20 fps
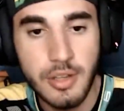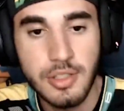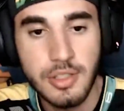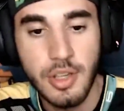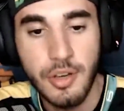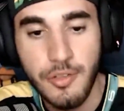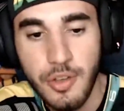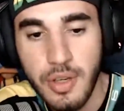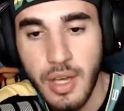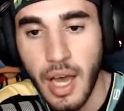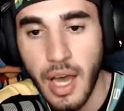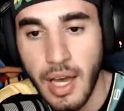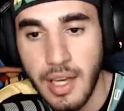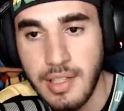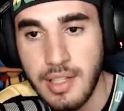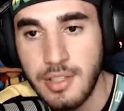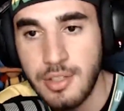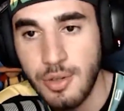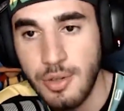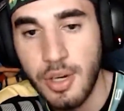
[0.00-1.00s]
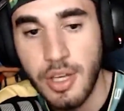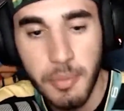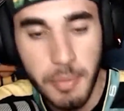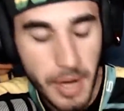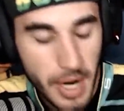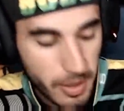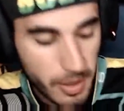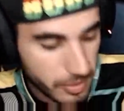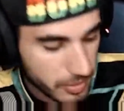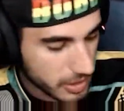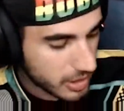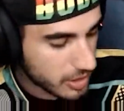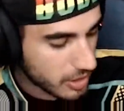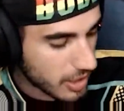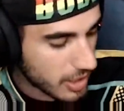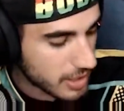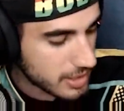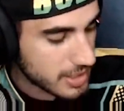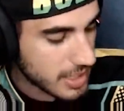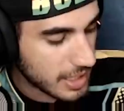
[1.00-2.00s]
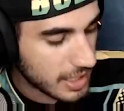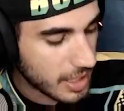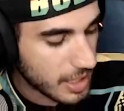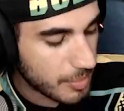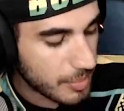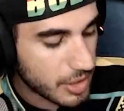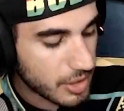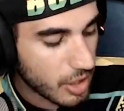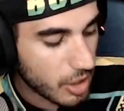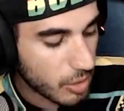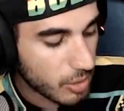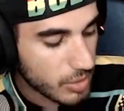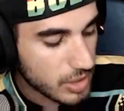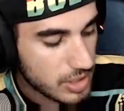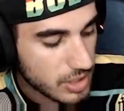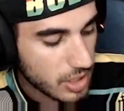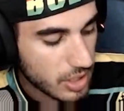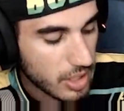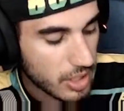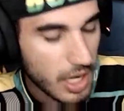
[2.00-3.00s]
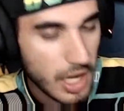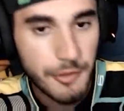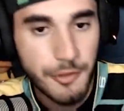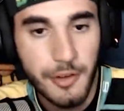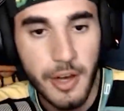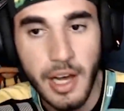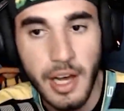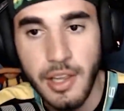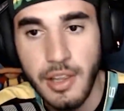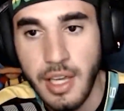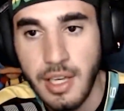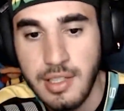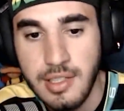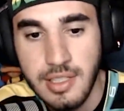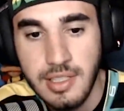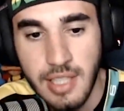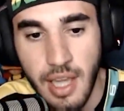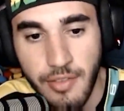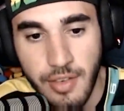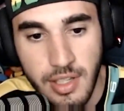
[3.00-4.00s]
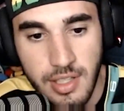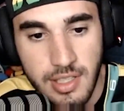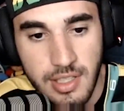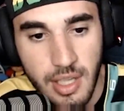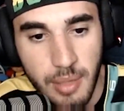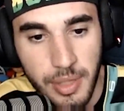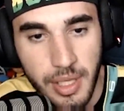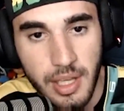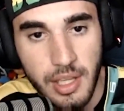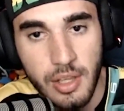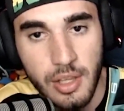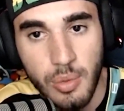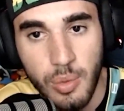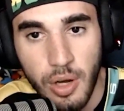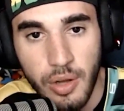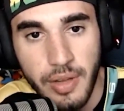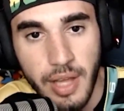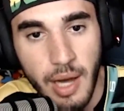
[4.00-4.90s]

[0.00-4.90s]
So if you guys enjoyed the Power League content, let me know. We started off, I think, 70-something in the world.